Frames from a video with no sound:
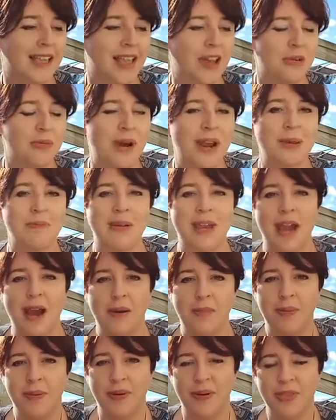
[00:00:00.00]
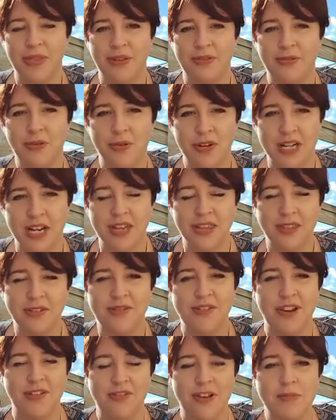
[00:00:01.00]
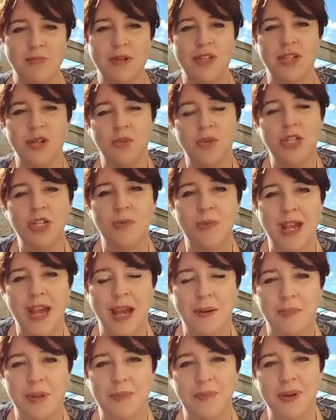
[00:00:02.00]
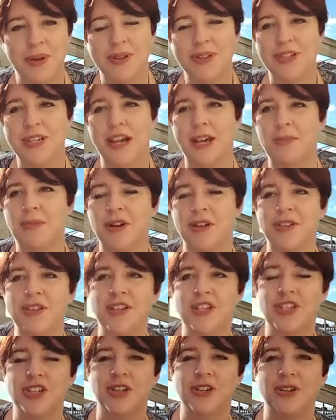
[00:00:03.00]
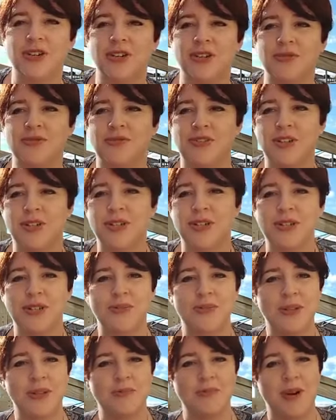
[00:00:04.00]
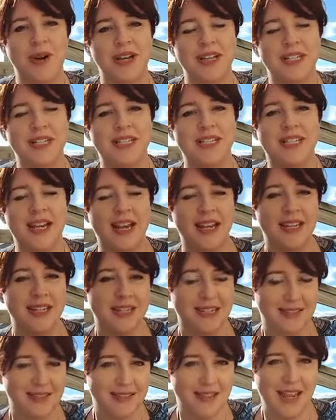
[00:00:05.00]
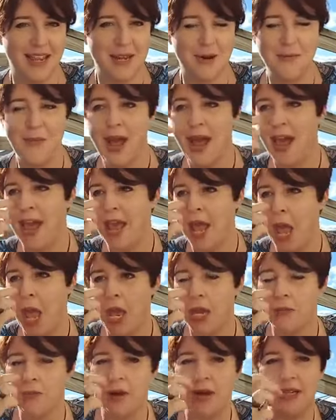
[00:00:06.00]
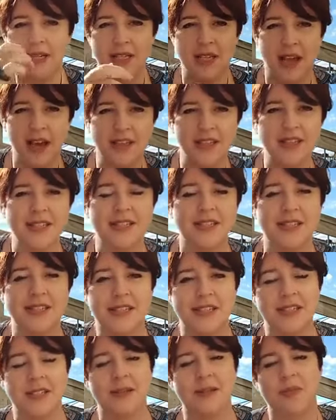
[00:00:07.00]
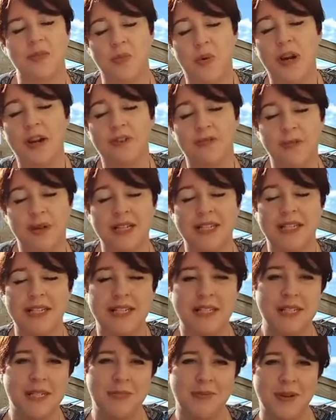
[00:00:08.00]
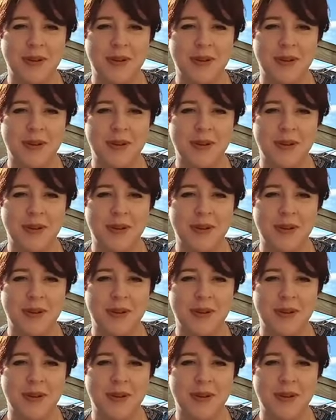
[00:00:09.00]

rang me up on the 14th of November to wish me a happy birthday, but I think she got confused with my date in May and my other sister's, one of my sister's